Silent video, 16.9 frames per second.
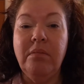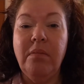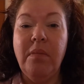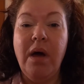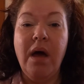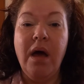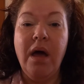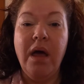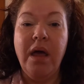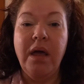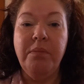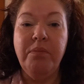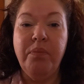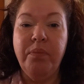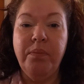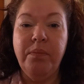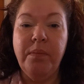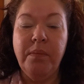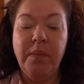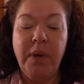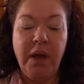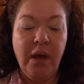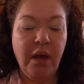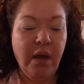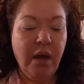my
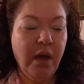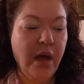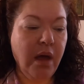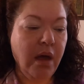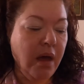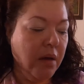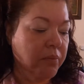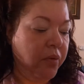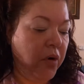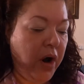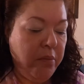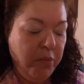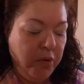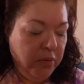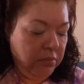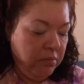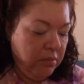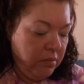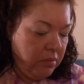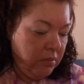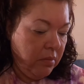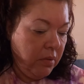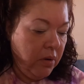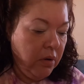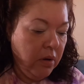primer.
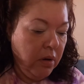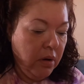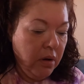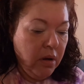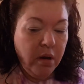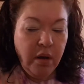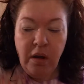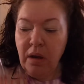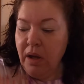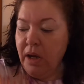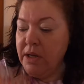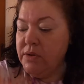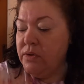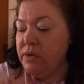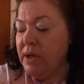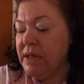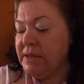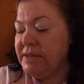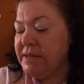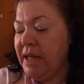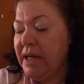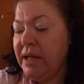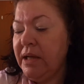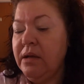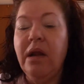I do not
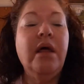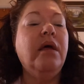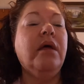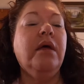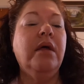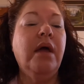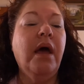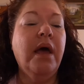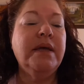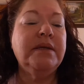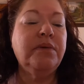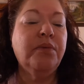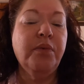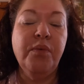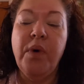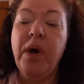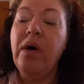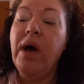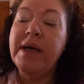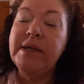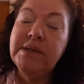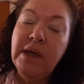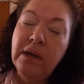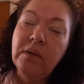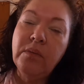set it.
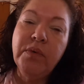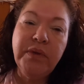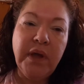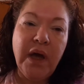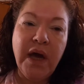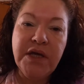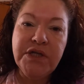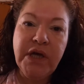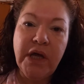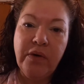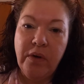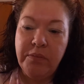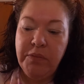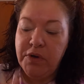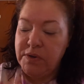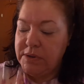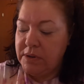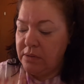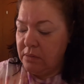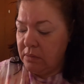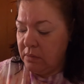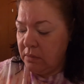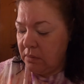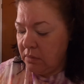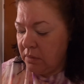I set it with the eyeshadow I'm using.
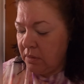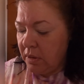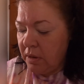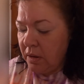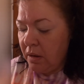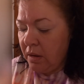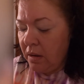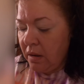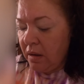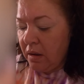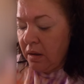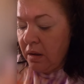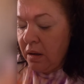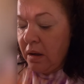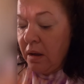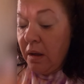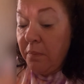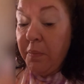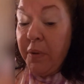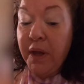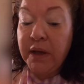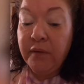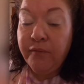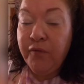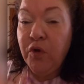
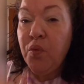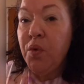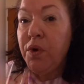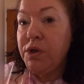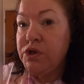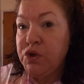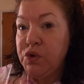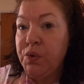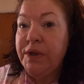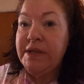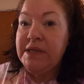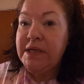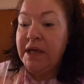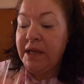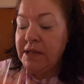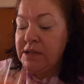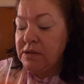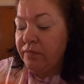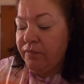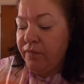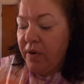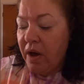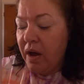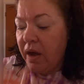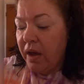But if you want to
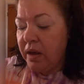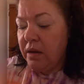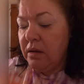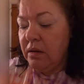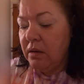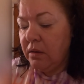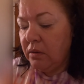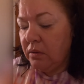intensify